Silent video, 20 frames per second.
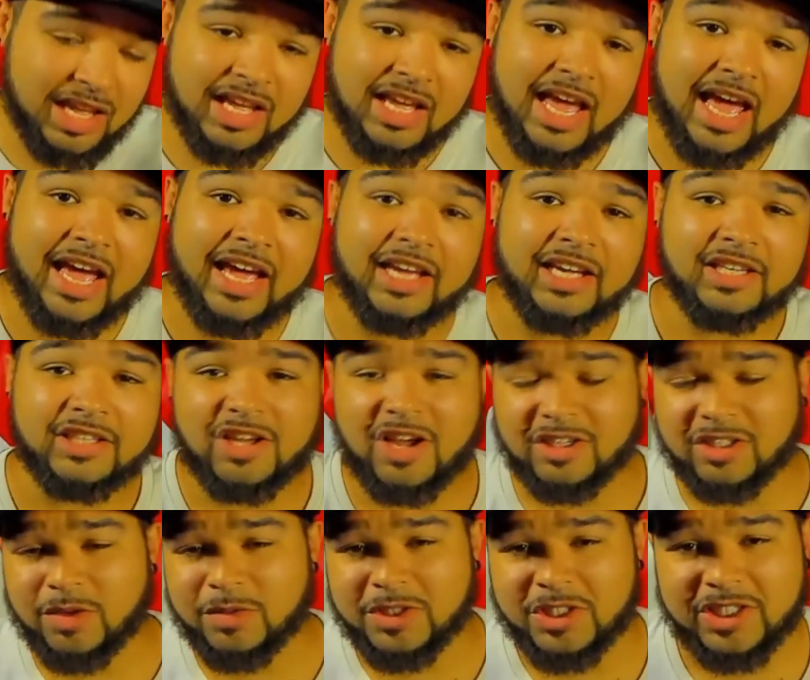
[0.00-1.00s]
Hey, y'all
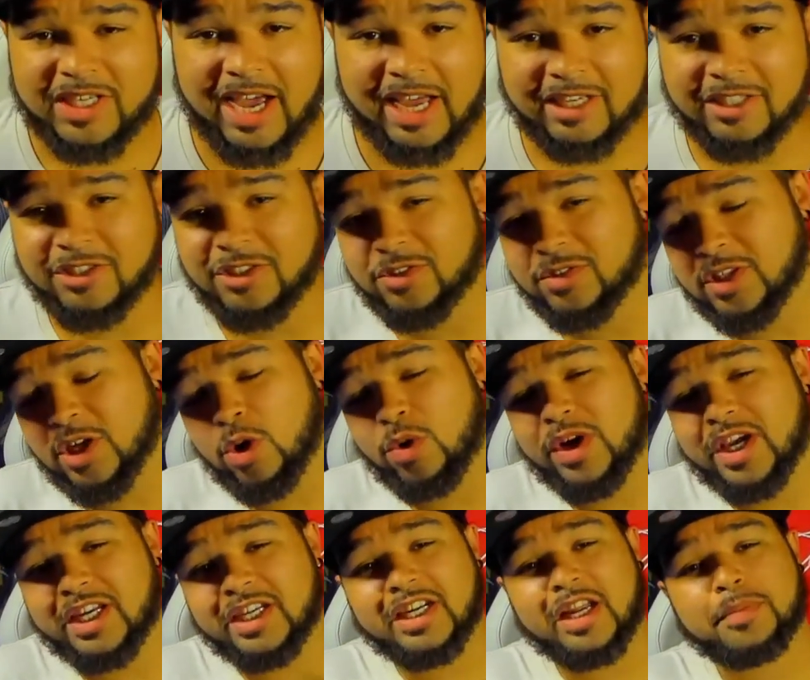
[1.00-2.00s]
know what you gotta do, though.
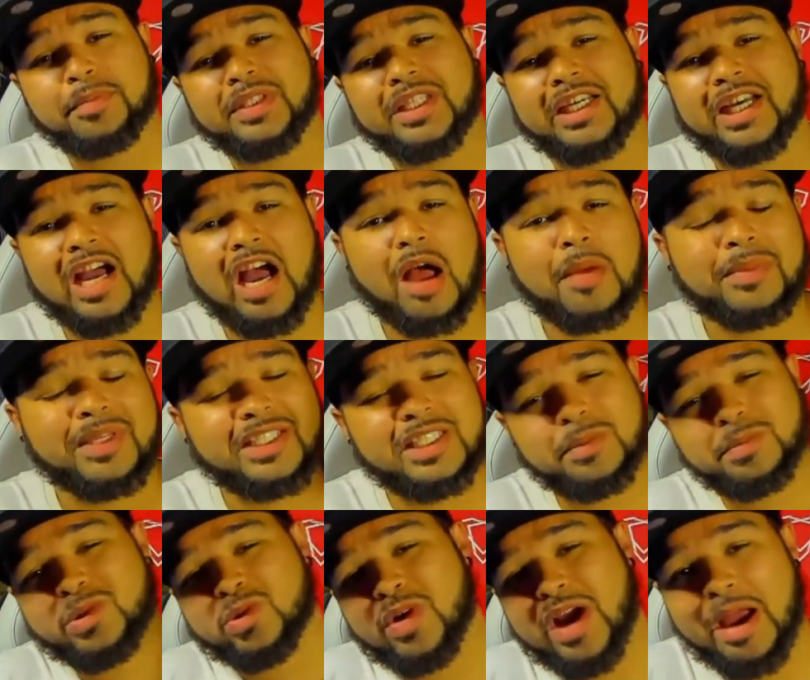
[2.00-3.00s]
Hit it up in the comments.
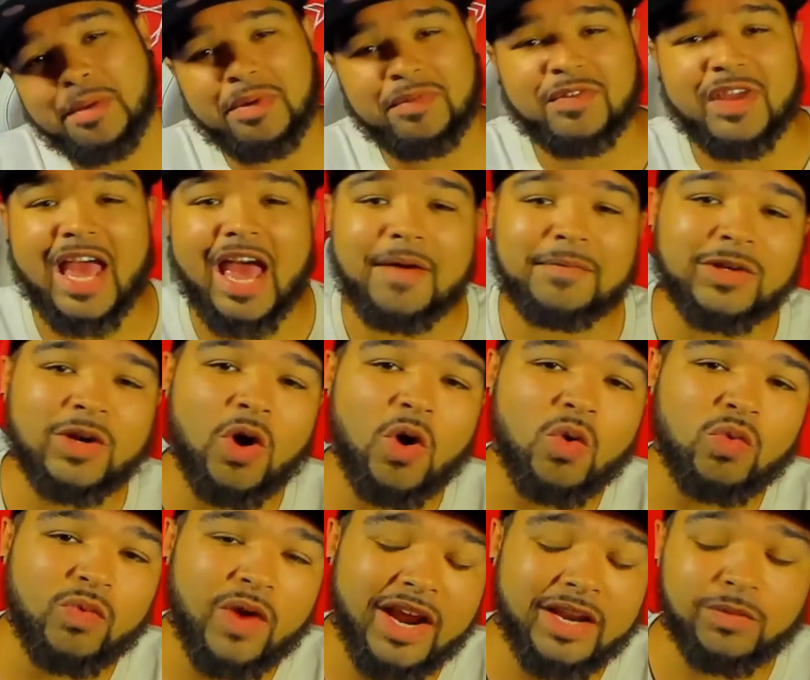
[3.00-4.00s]
Subscribe if you haven't
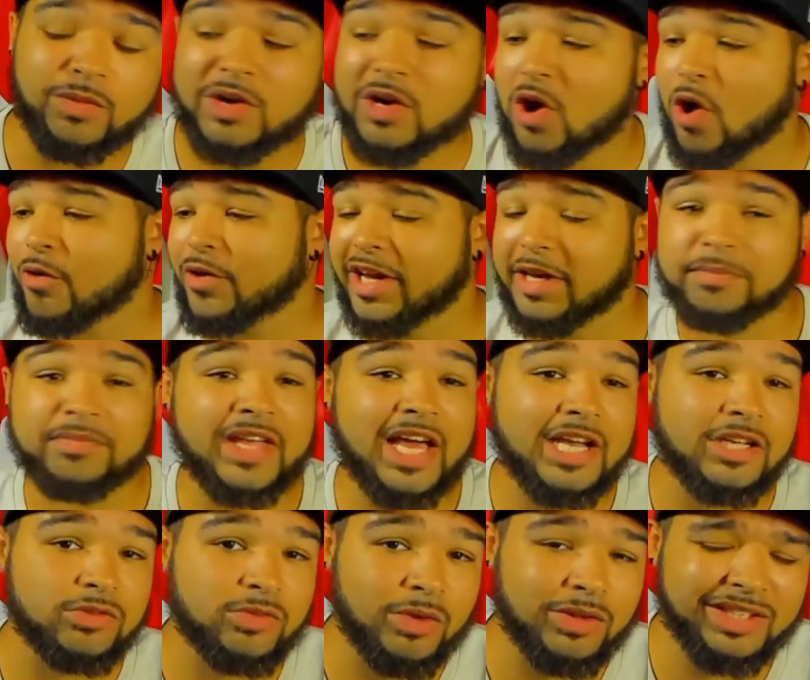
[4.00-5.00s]
already. We're gonna keep
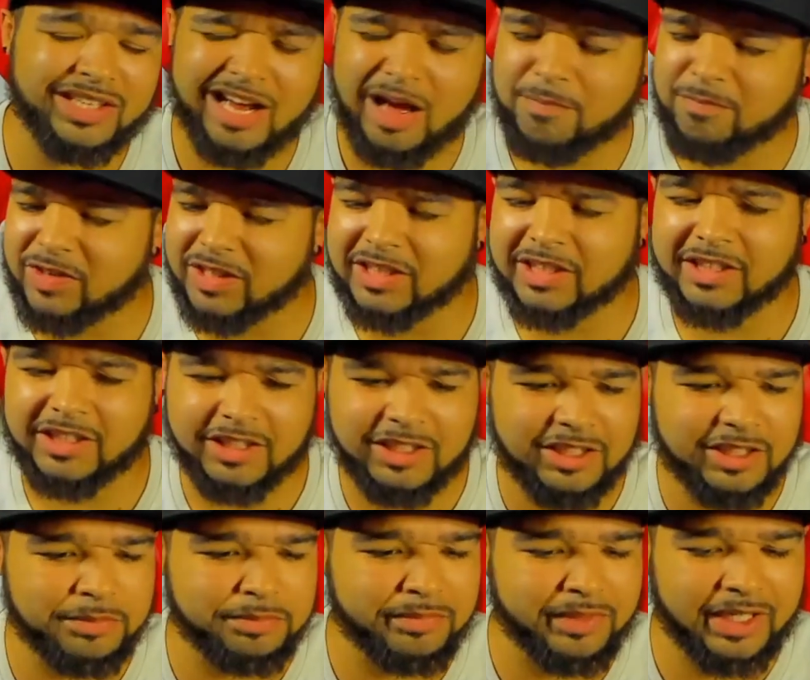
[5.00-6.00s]
things rolling. I'm feeling
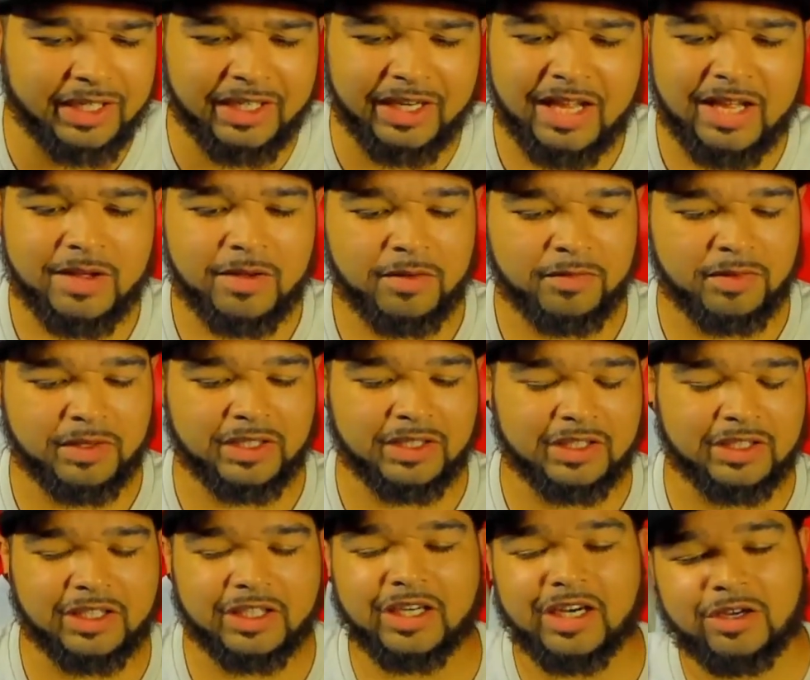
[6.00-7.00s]
good, man. Feeling
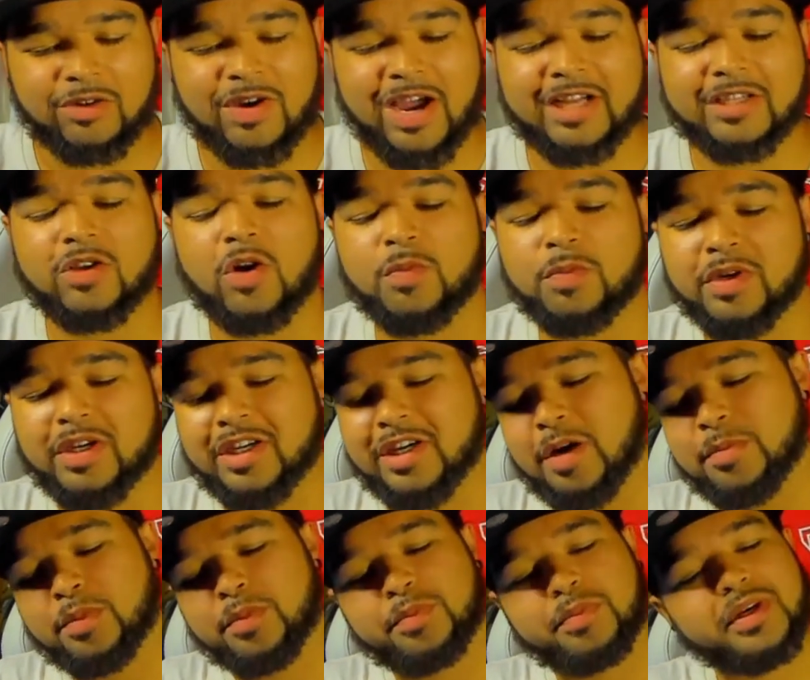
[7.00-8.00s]
good. I cracked open a
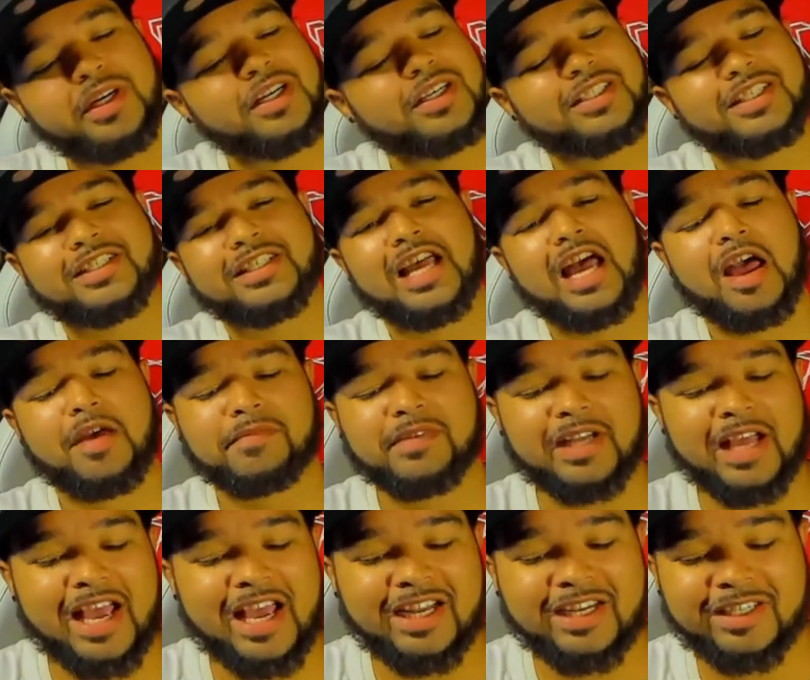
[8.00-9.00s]
couple beers because I haven't
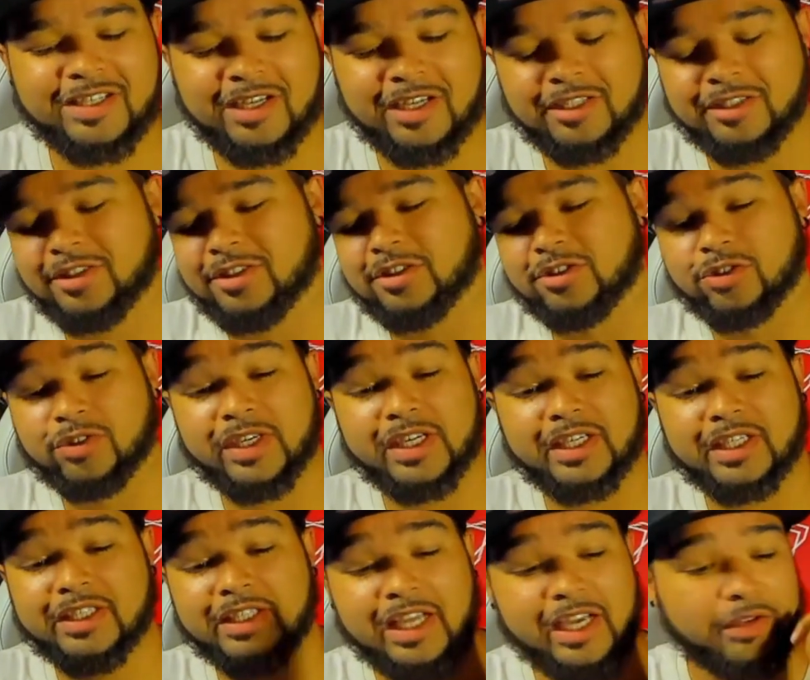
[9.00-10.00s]
had a drink
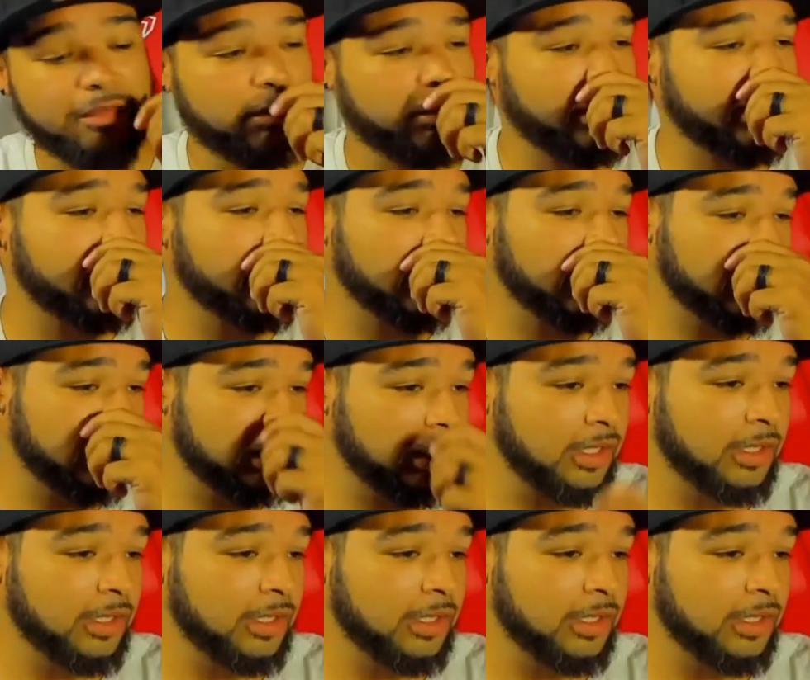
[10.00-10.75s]
in like freaking...